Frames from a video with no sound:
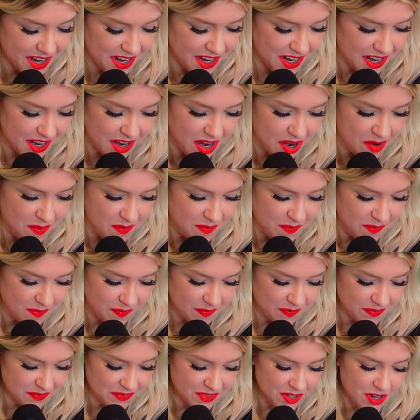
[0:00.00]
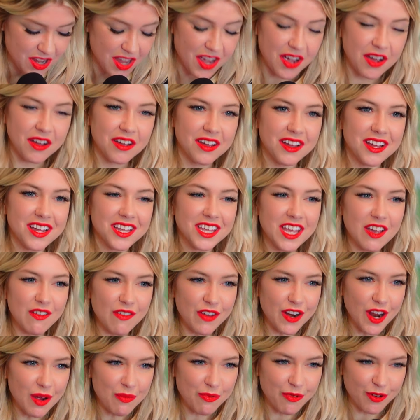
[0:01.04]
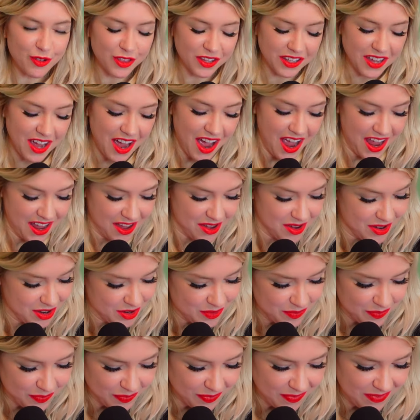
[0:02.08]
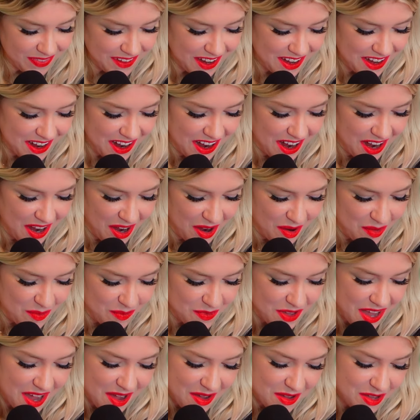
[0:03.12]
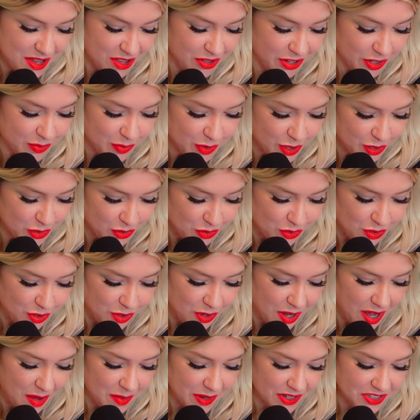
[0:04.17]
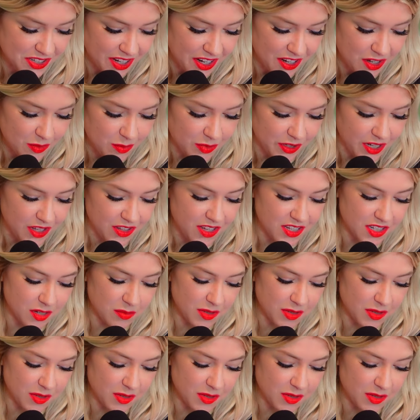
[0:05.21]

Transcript: Um, so yeah, give it up for the guy. Um, yeah, he looks pretty cool. I'm excited to play these.